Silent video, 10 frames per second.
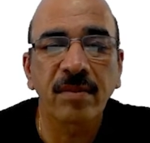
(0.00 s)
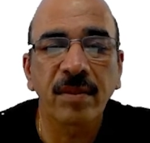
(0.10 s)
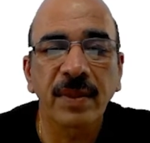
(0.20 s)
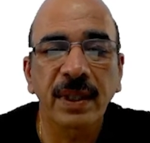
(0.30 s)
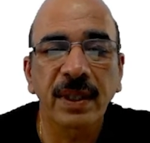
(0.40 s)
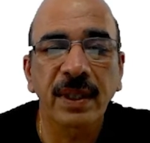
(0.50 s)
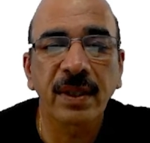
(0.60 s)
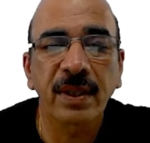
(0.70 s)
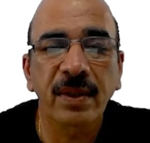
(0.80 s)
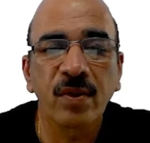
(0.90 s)
it will be
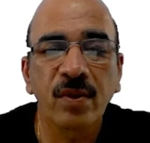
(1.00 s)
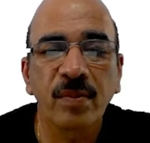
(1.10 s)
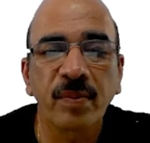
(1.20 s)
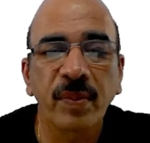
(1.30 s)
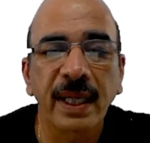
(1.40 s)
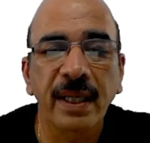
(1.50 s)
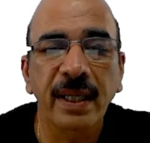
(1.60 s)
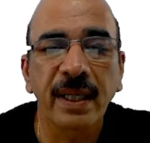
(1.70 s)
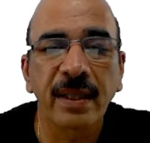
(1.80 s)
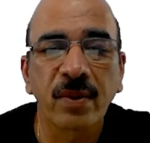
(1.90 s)

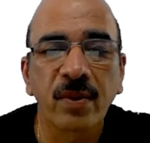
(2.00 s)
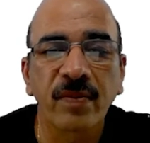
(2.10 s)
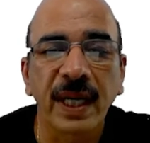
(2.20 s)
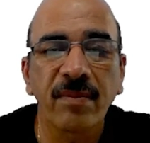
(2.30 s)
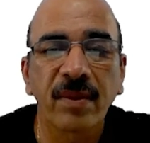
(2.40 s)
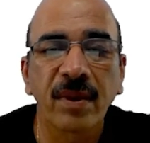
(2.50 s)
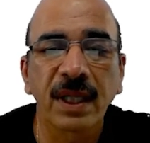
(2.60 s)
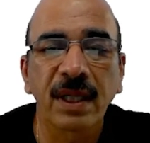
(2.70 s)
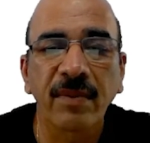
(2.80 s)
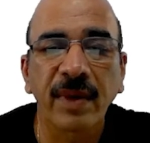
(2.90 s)
2.25
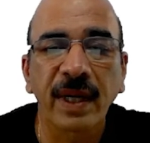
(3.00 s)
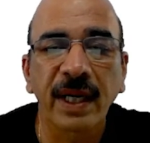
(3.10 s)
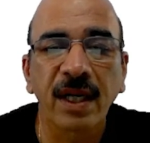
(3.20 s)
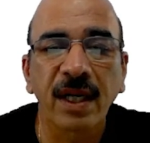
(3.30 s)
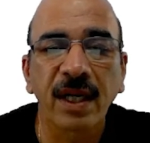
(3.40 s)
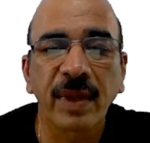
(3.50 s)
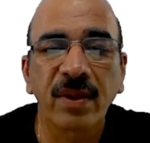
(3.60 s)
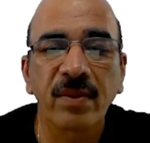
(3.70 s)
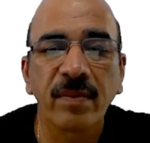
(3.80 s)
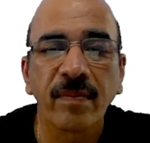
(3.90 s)
divided by
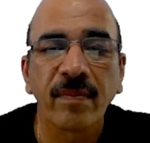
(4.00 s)
2,